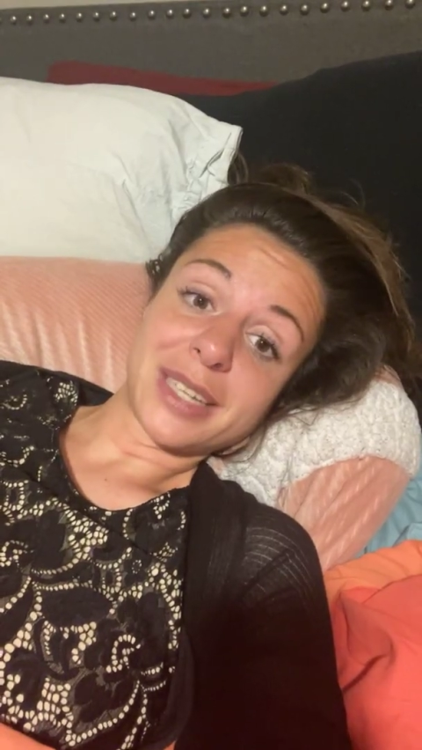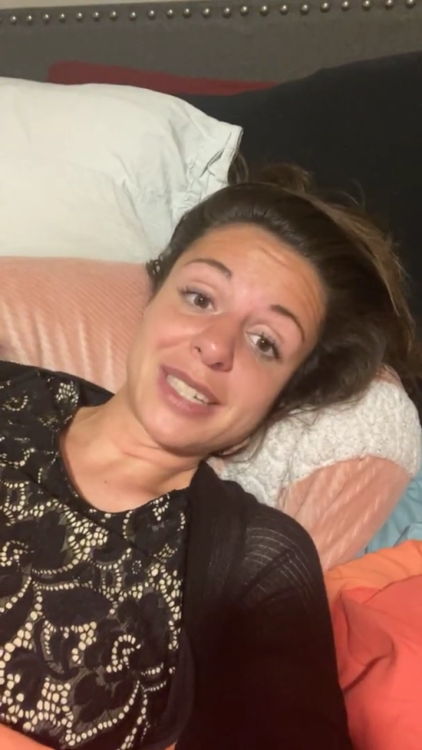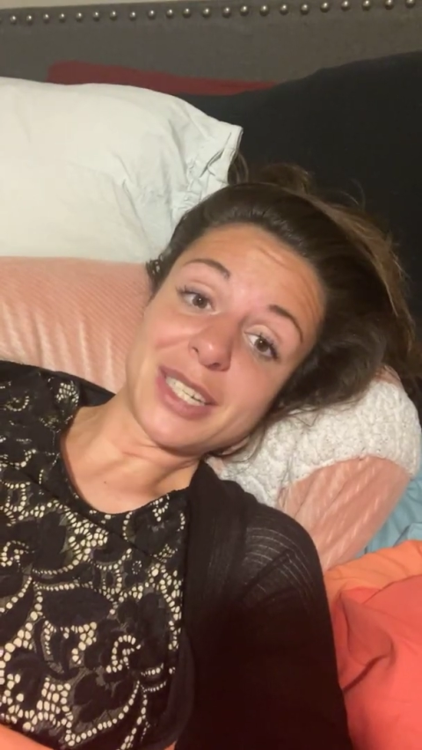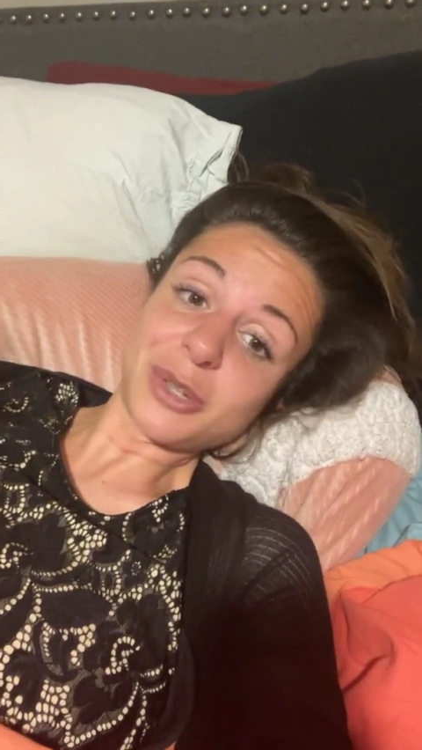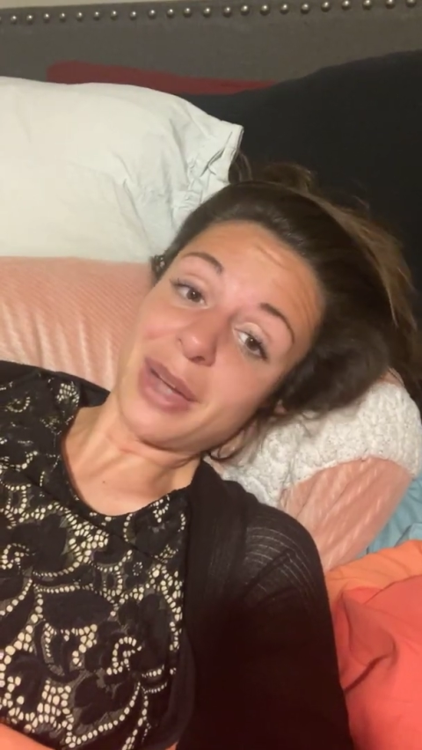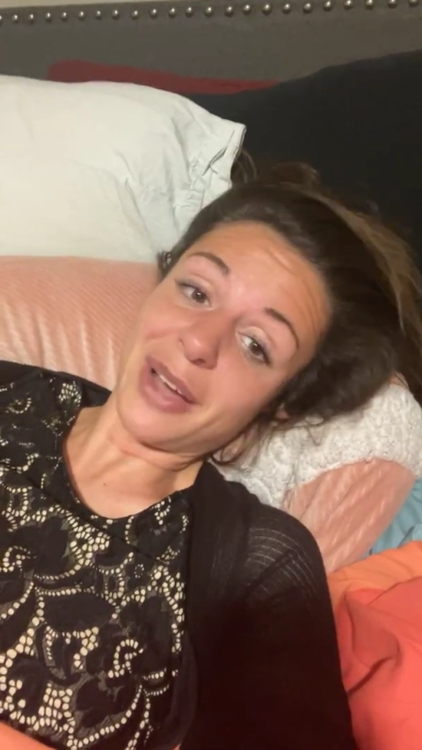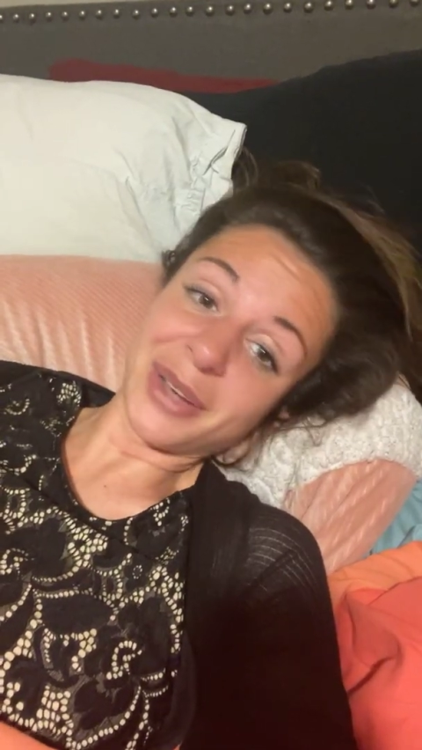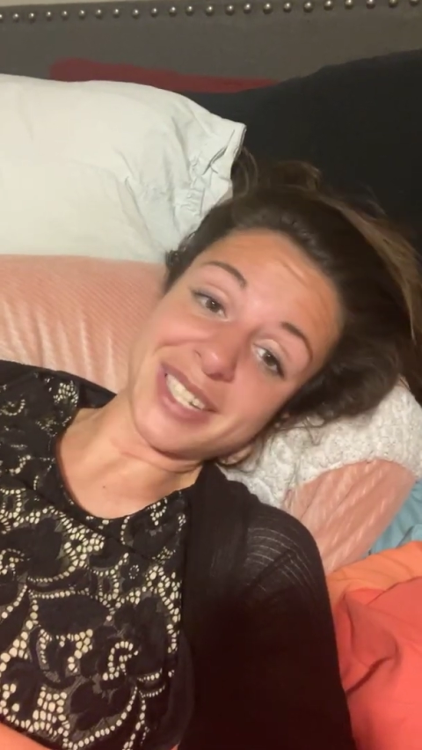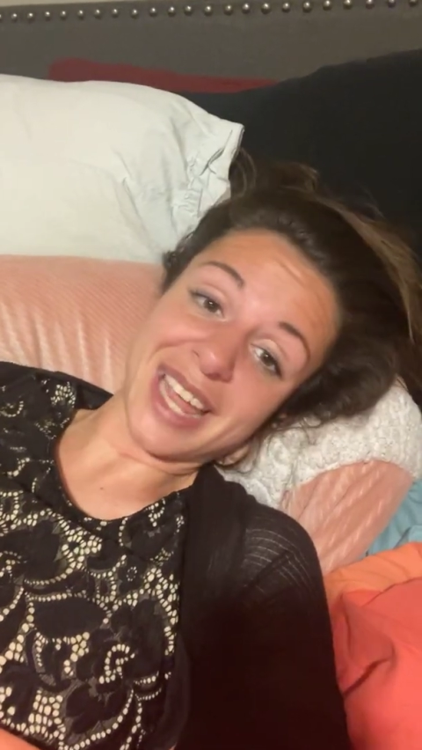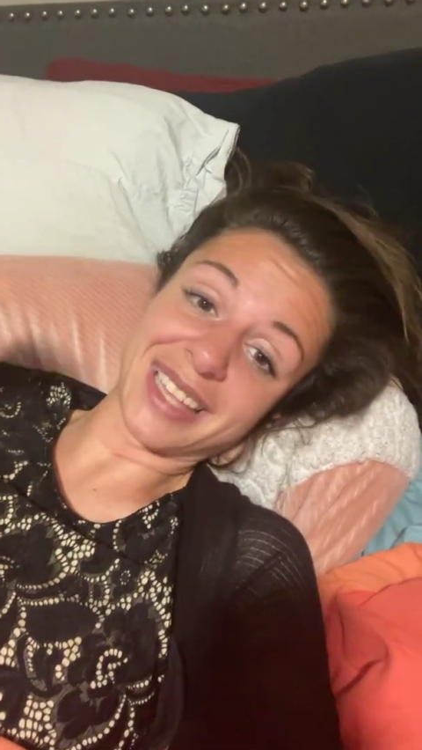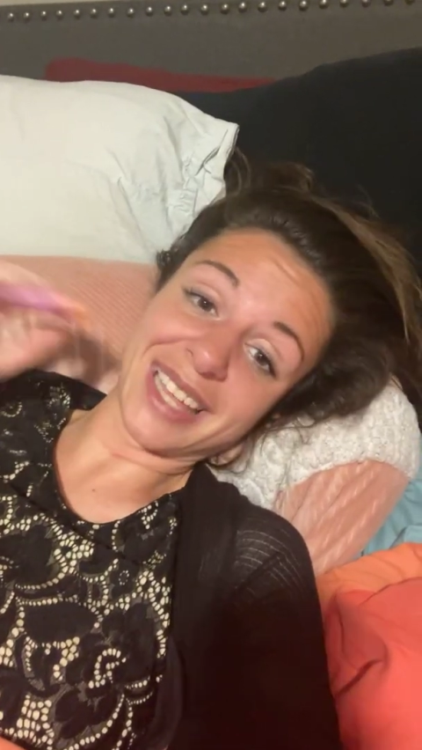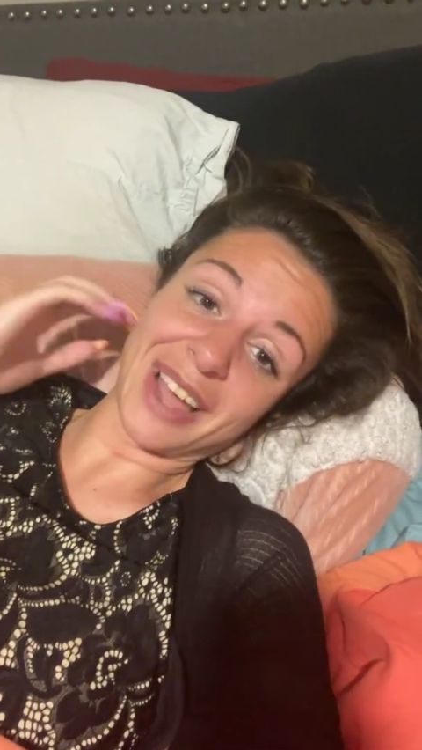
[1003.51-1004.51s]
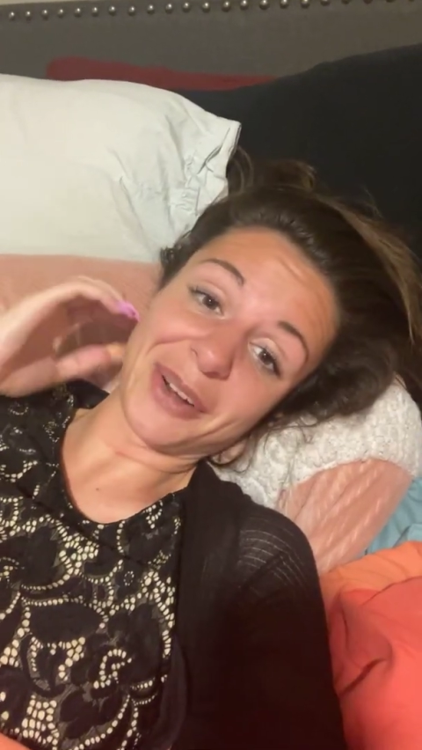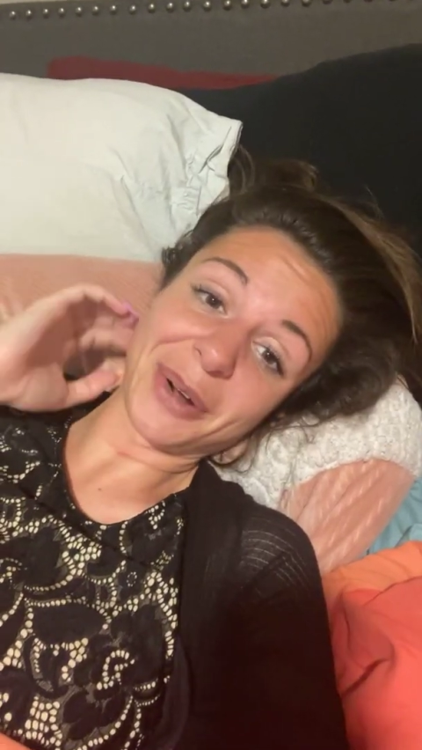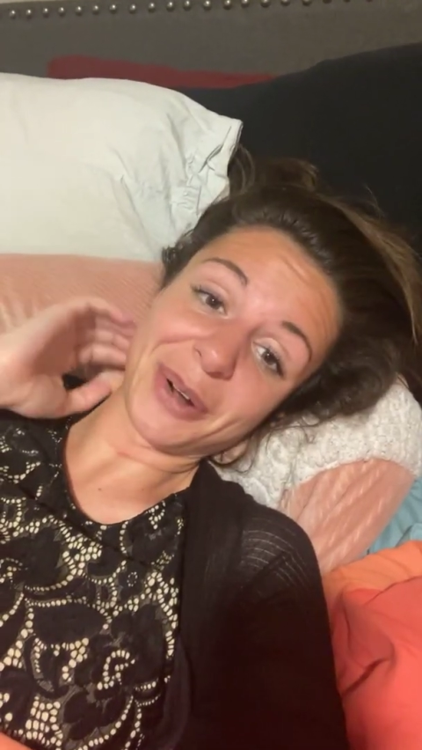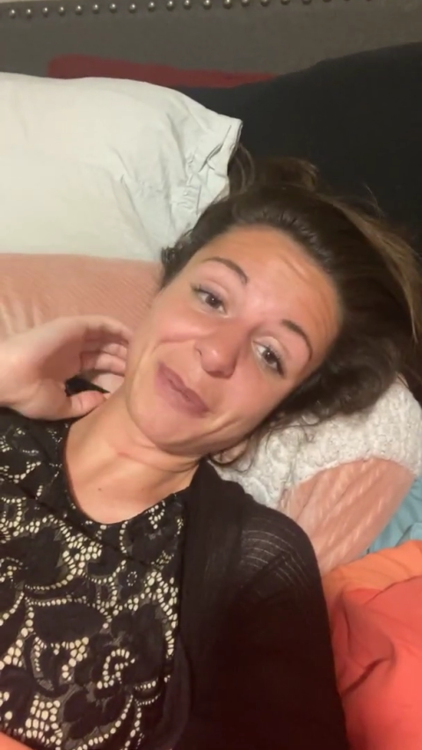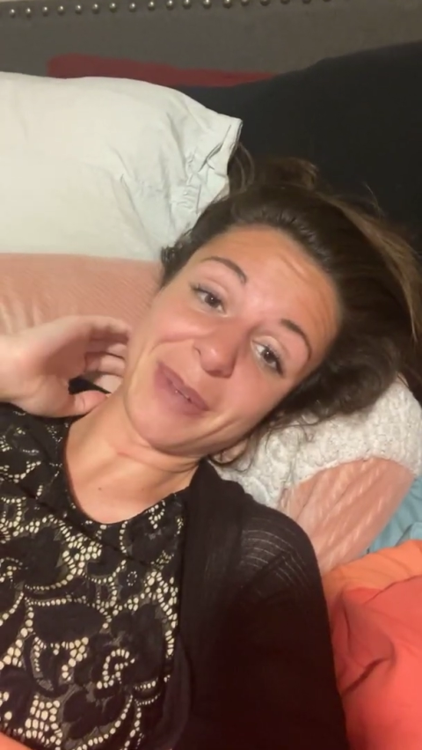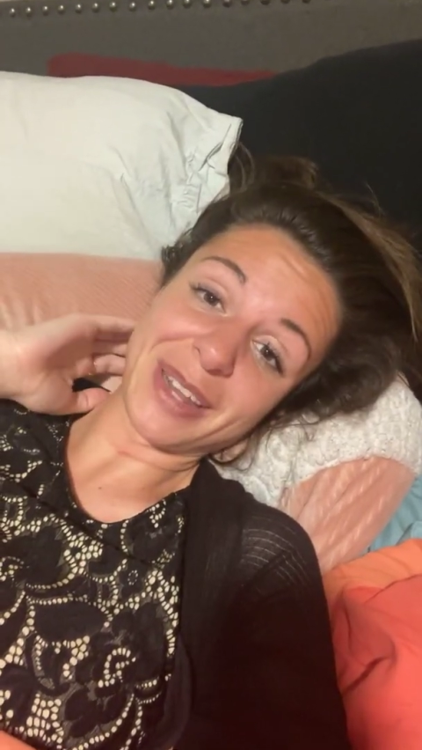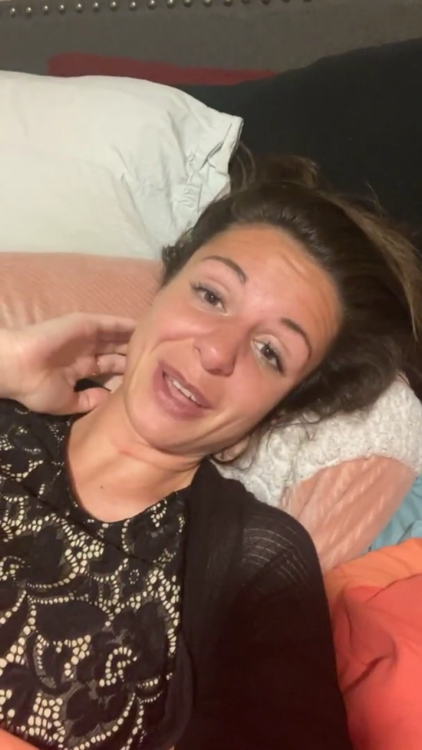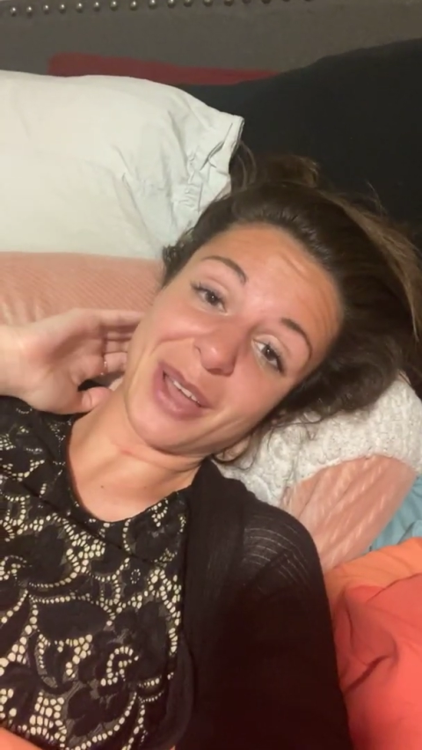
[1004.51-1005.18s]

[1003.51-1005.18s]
I teach you exactly how to earn money